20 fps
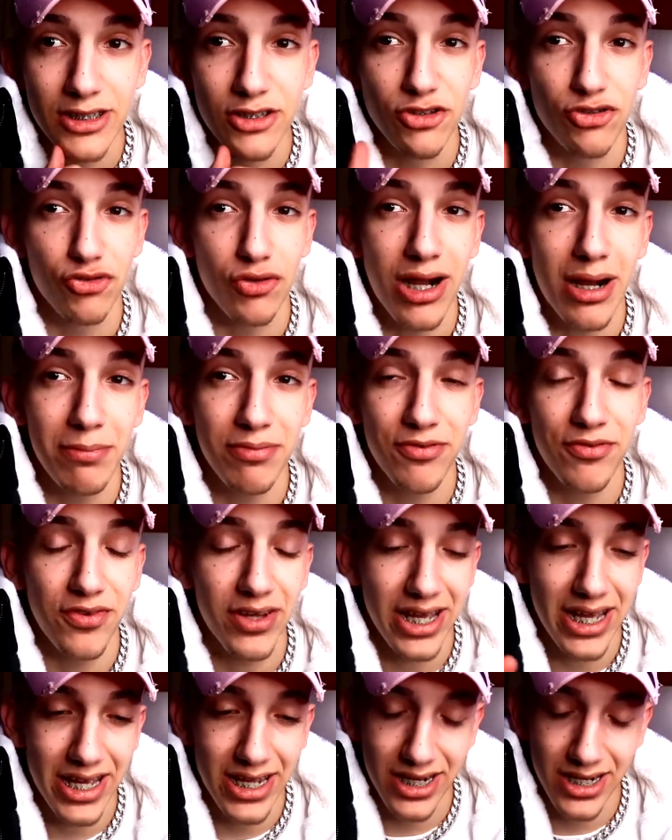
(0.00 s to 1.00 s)
Drop
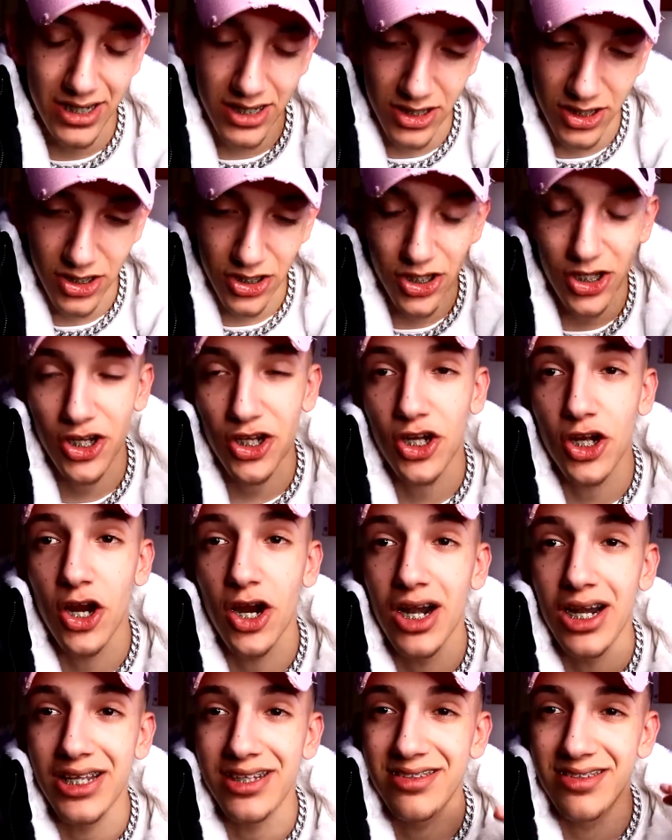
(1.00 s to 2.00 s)
fade,
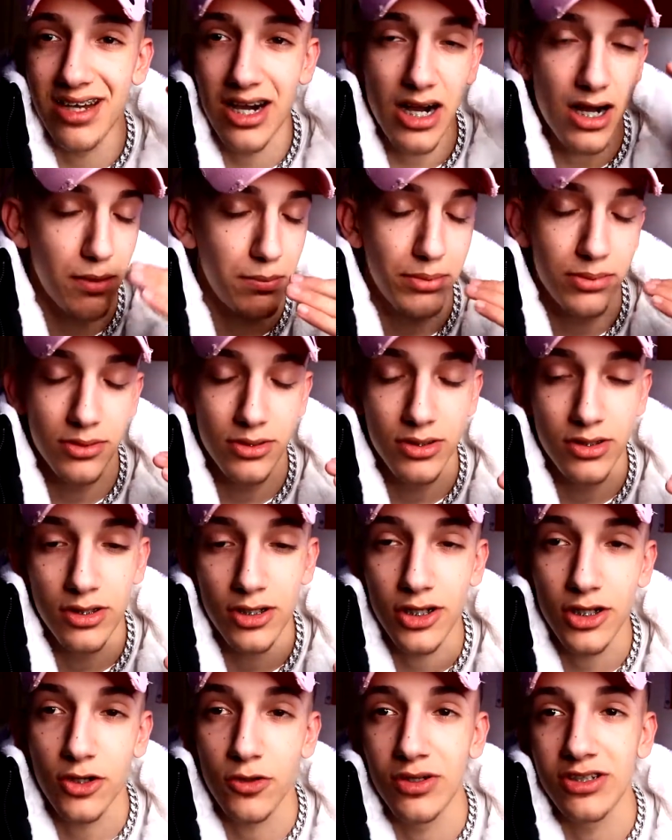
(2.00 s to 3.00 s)
curly top,
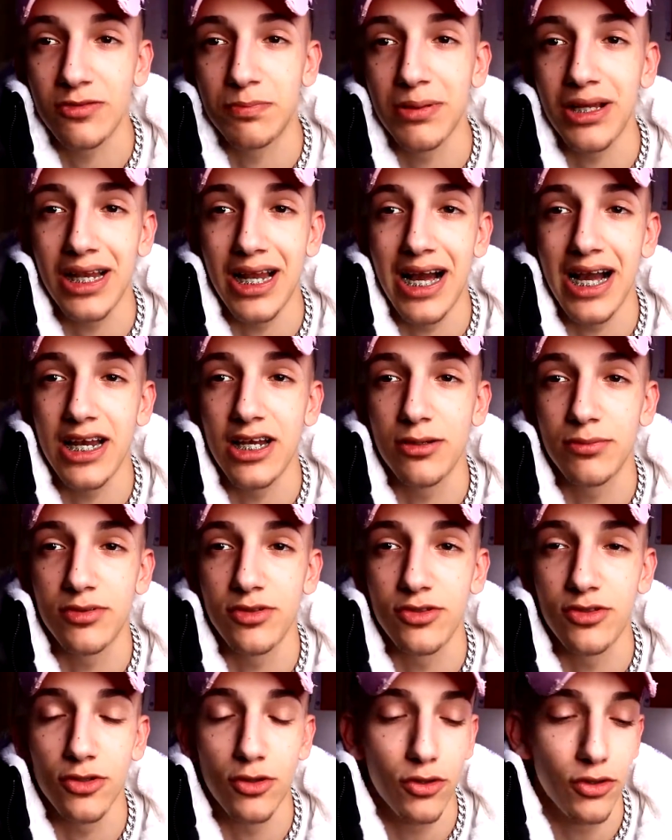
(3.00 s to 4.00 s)
crispy lineup
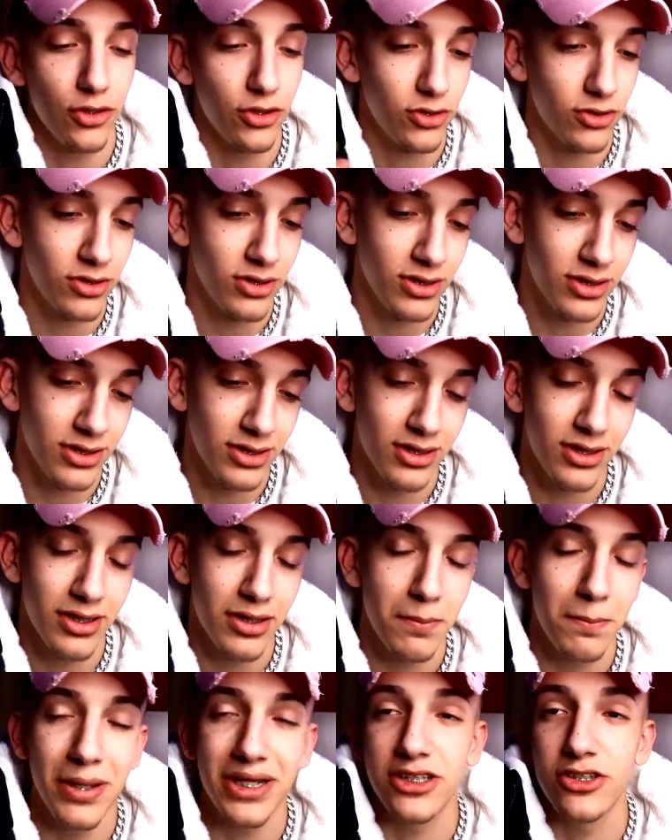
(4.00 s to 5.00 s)
tutorial.
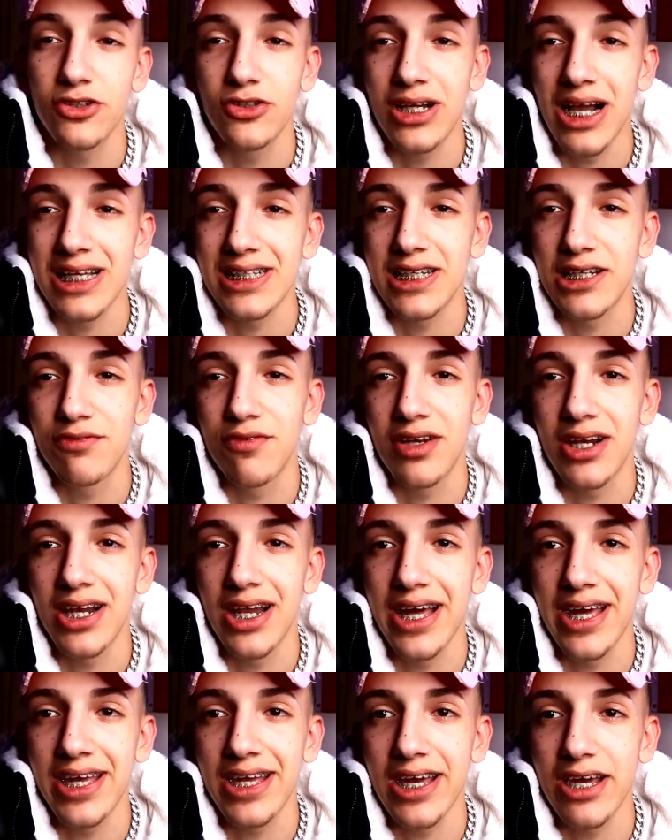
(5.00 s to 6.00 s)
Make sure you guys leave a
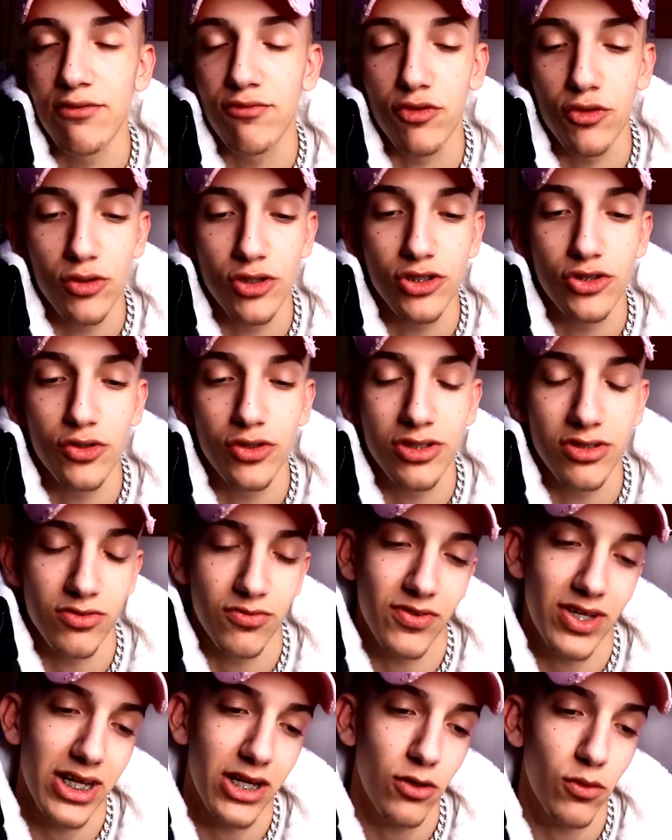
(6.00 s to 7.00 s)
like if you enjoyed this
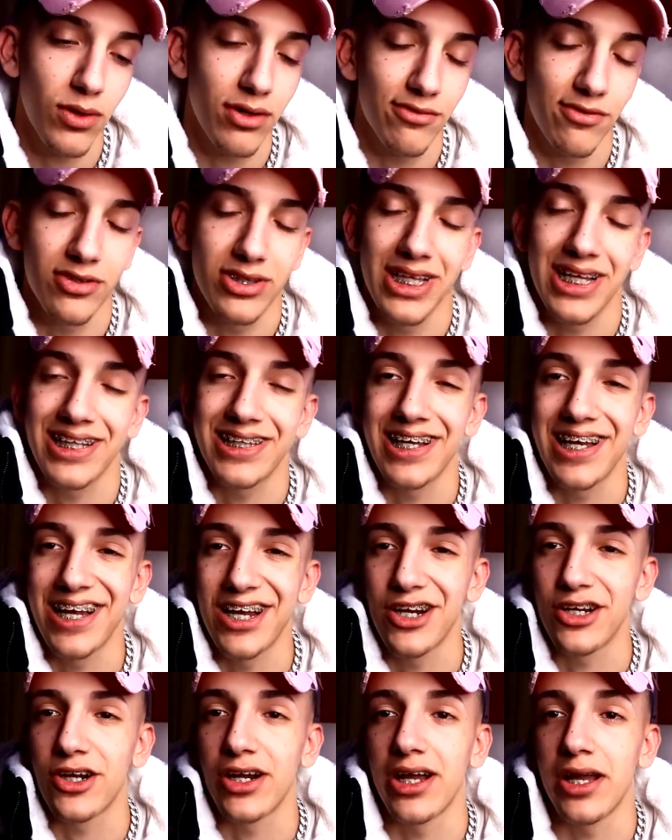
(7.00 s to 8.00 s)
video or if you think the
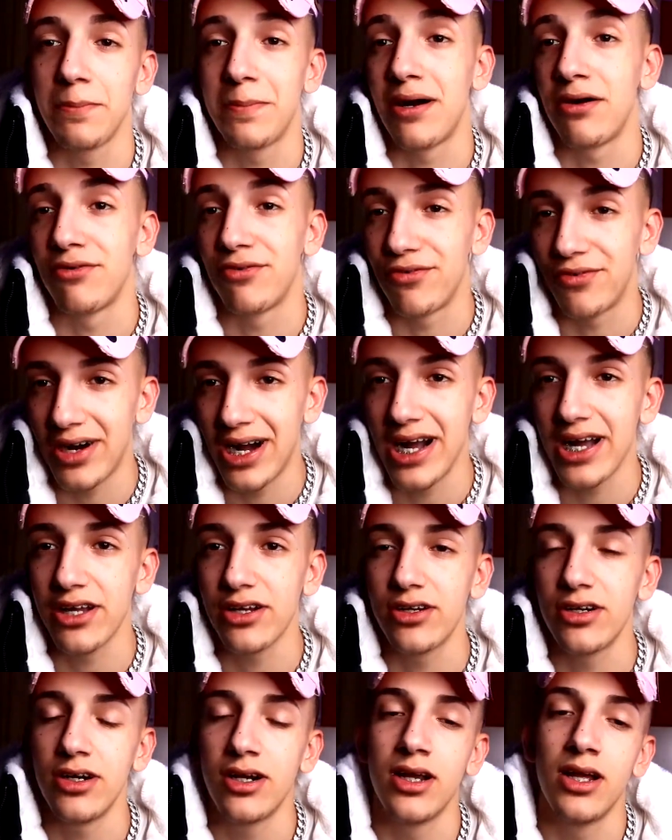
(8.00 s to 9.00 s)
haircut came out
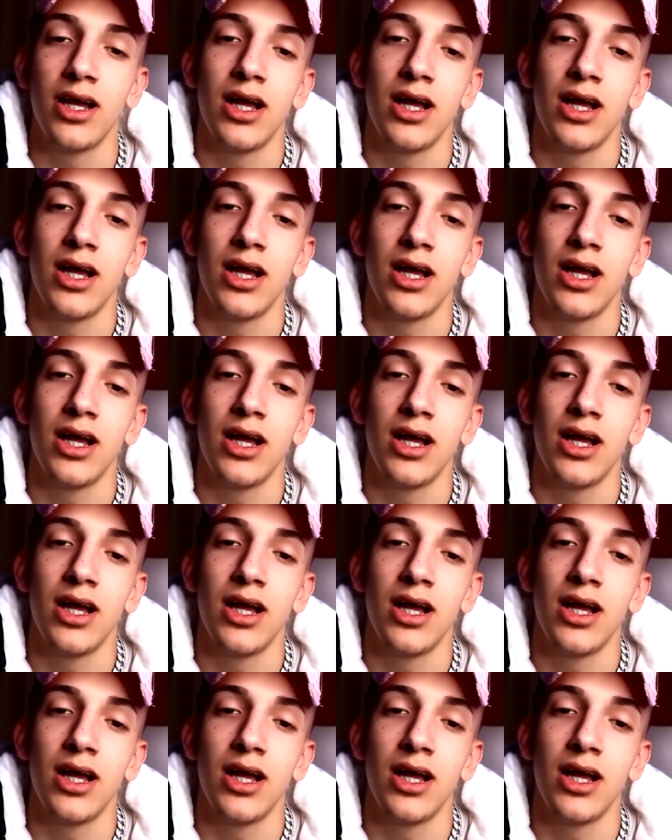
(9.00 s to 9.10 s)
fire.